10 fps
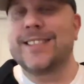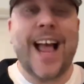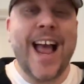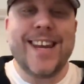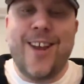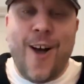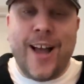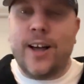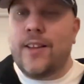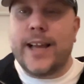Dan,
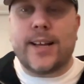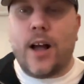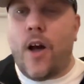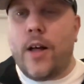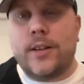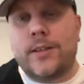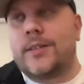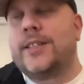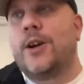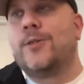I like, I,
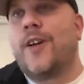you know,